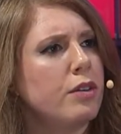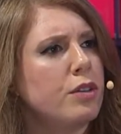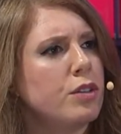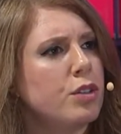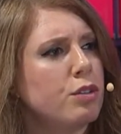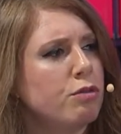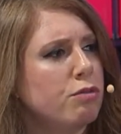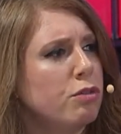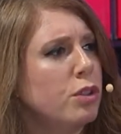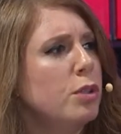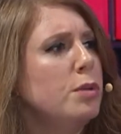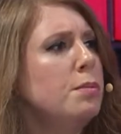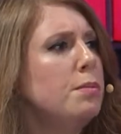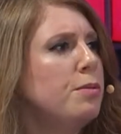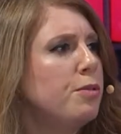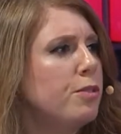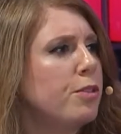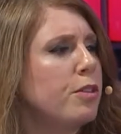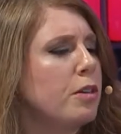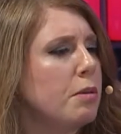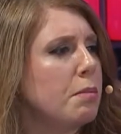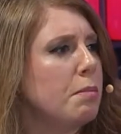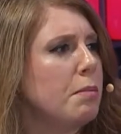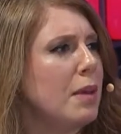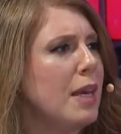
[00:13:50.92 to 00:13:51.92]
room
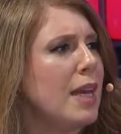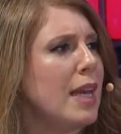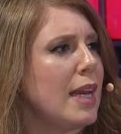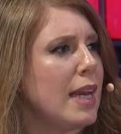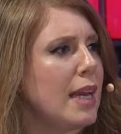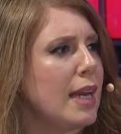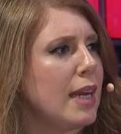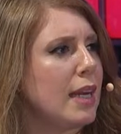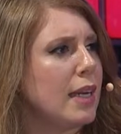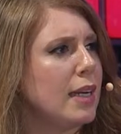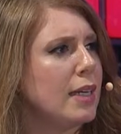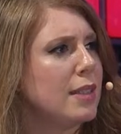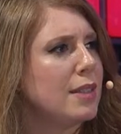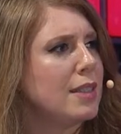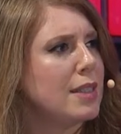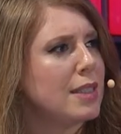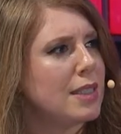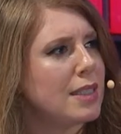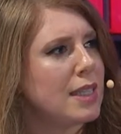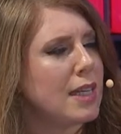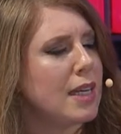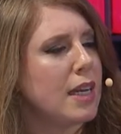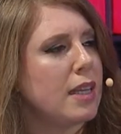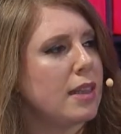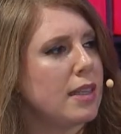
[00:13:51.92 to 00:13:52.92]
for me to
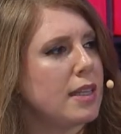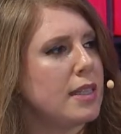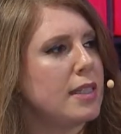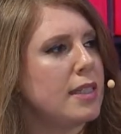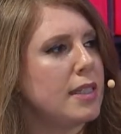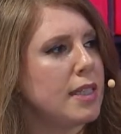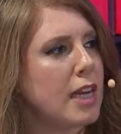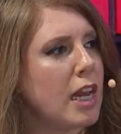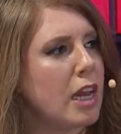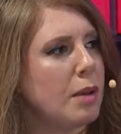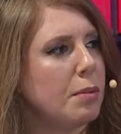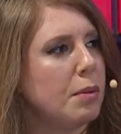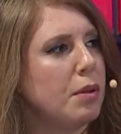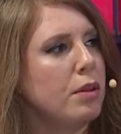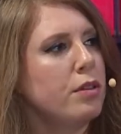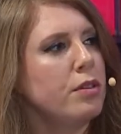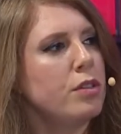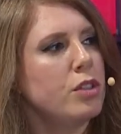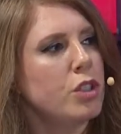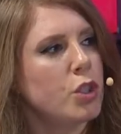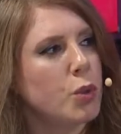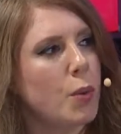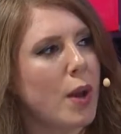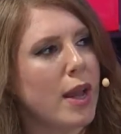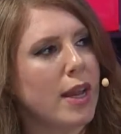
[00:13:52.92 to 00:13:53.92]
sit at this table
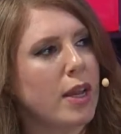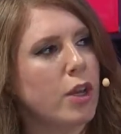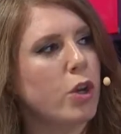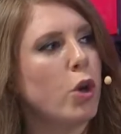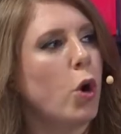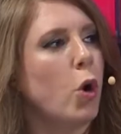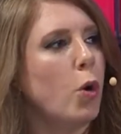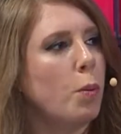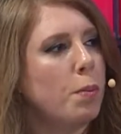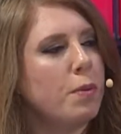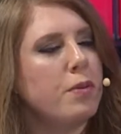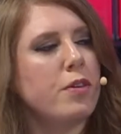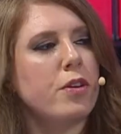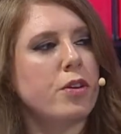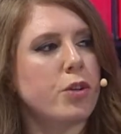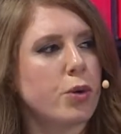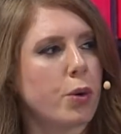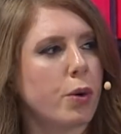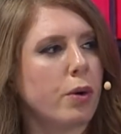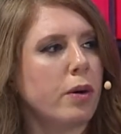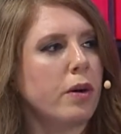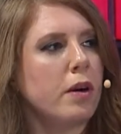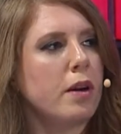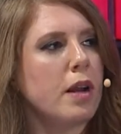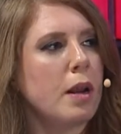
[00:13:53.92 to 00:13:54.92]
so I can open the
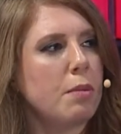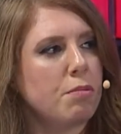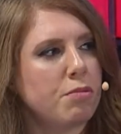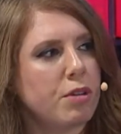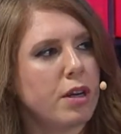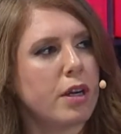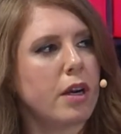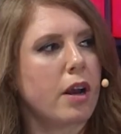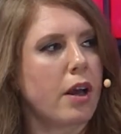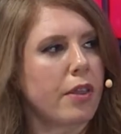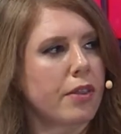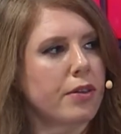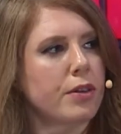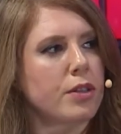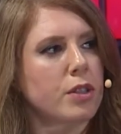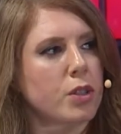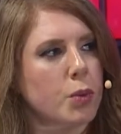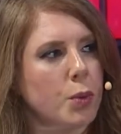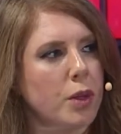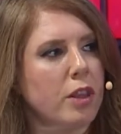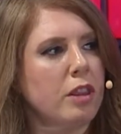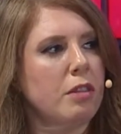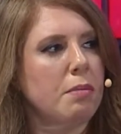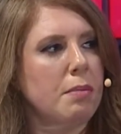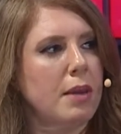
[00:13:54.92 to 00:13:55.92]
door and bring others
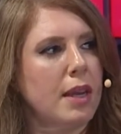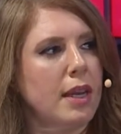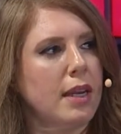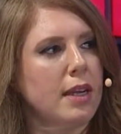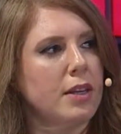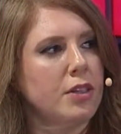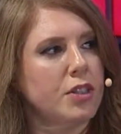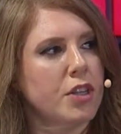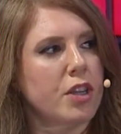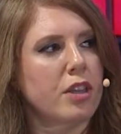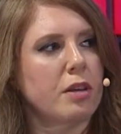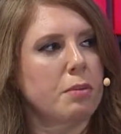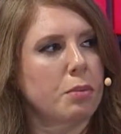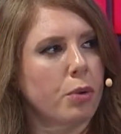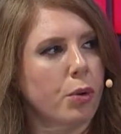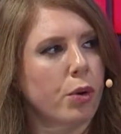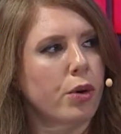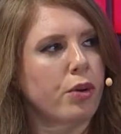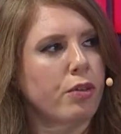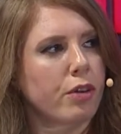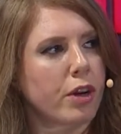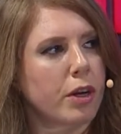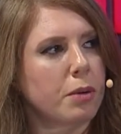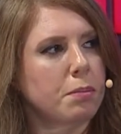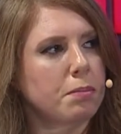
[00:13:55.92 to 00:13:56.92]
with me into the
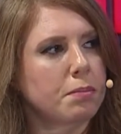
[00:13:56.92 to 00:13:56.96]
boardroom.